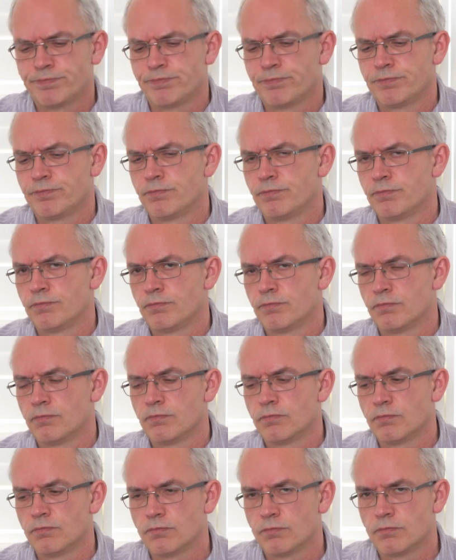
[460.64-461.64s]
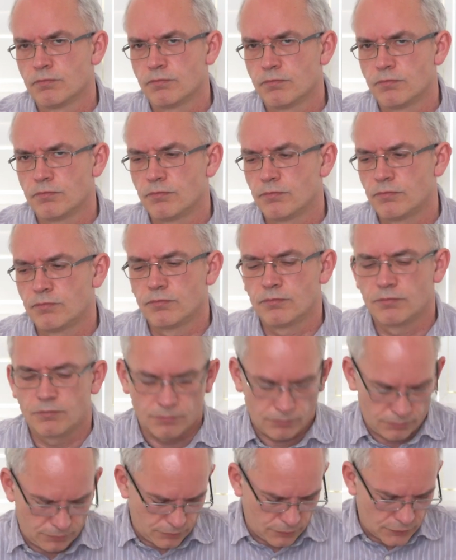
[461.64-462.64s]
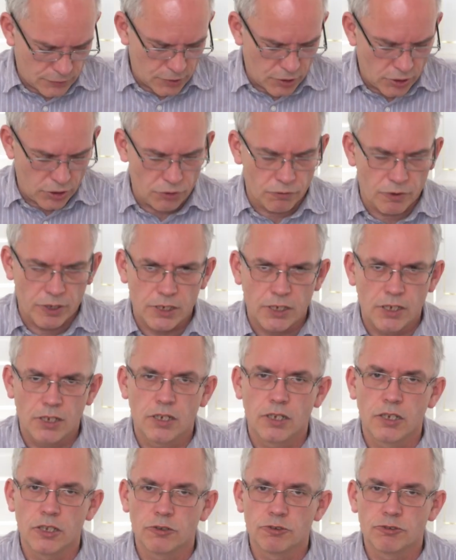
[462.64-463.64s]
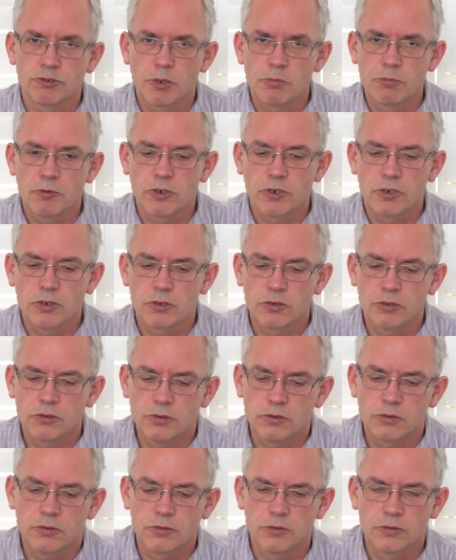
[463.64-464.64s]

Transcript: 4. Are you ready? Little drum roll.